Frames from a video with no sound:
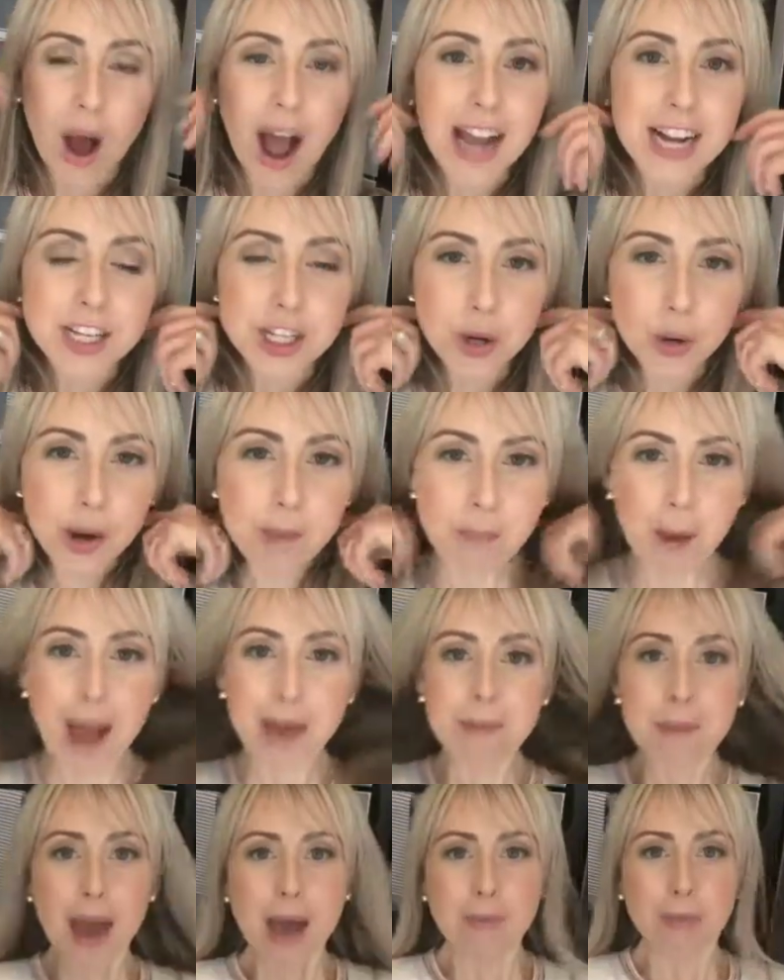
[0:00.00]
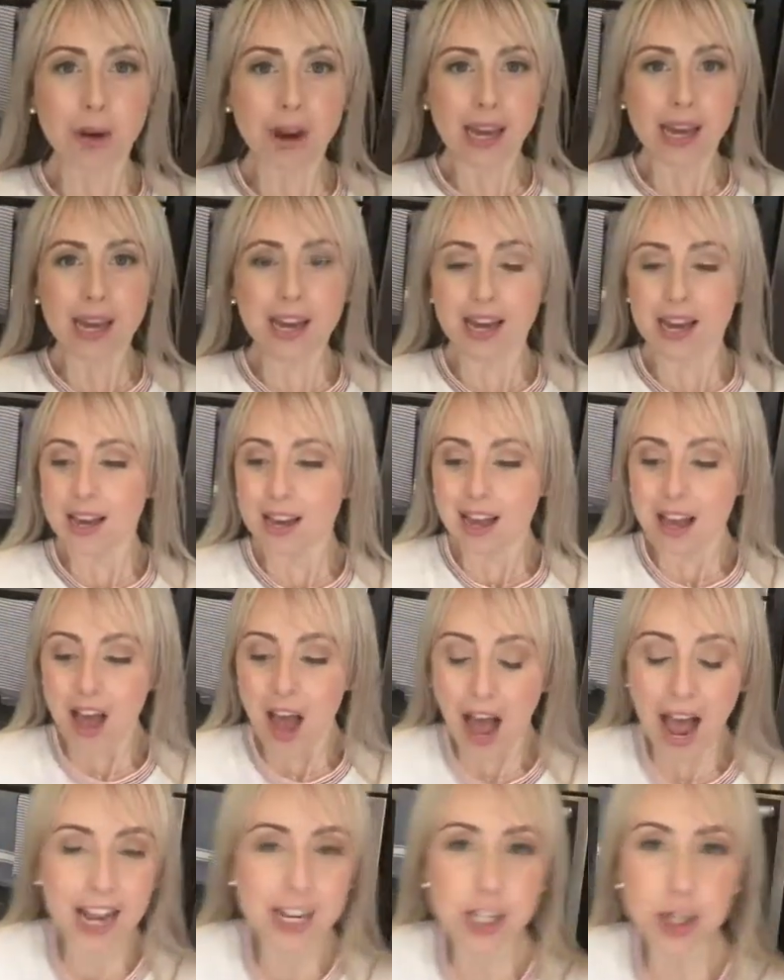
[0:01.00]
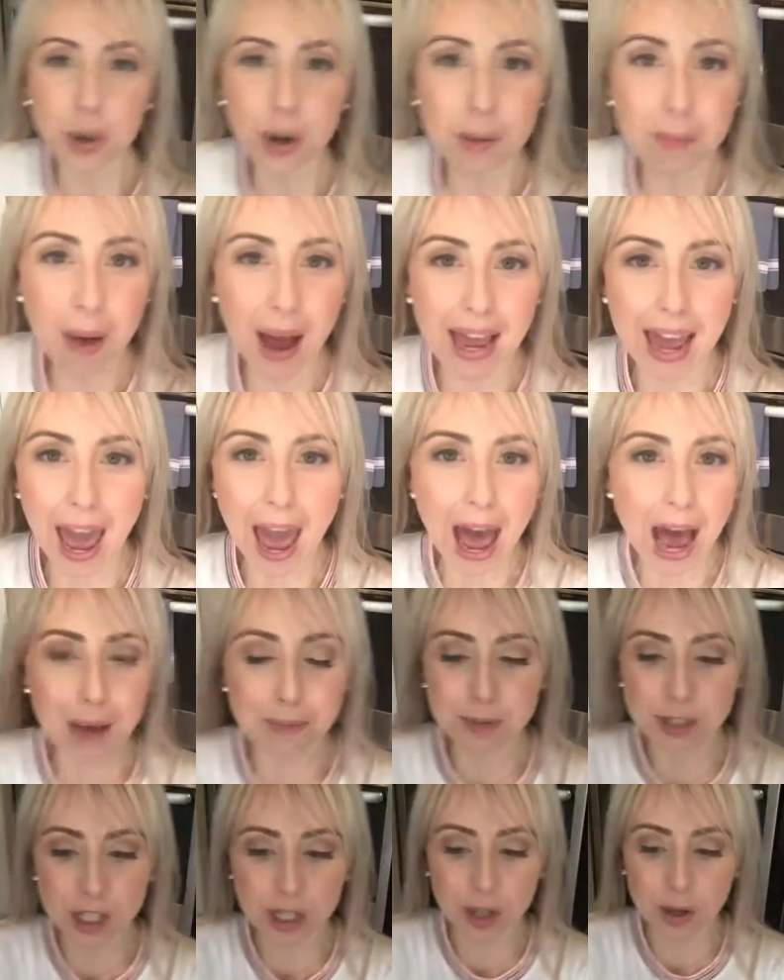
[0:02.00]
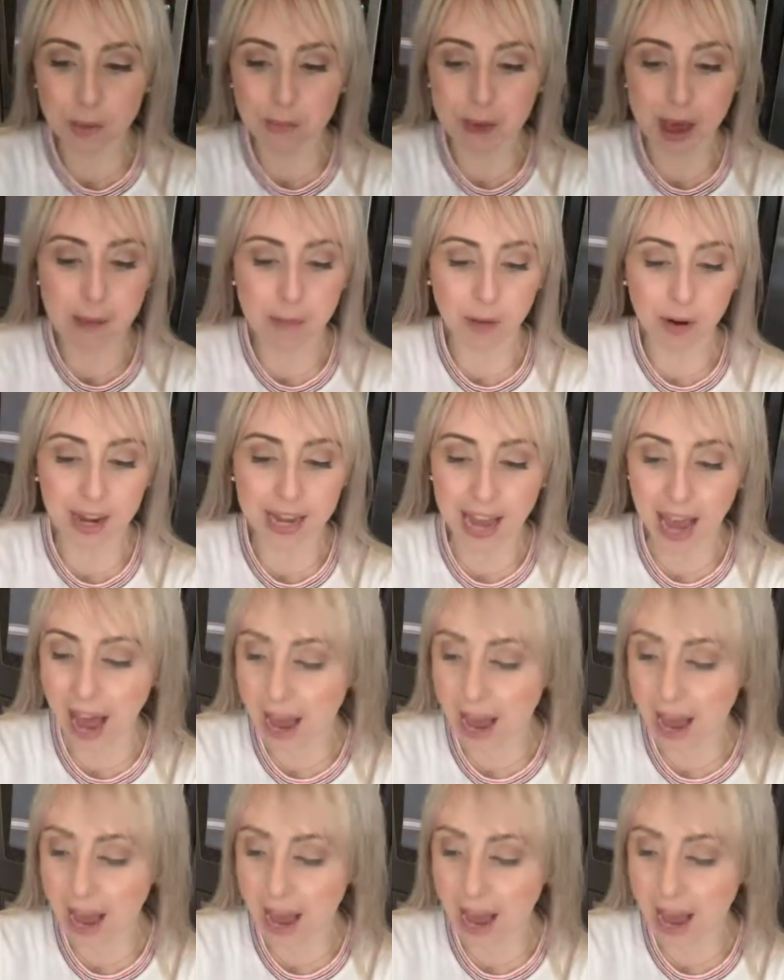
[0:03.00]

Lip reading: I do it by memory. I do it by absolute memory.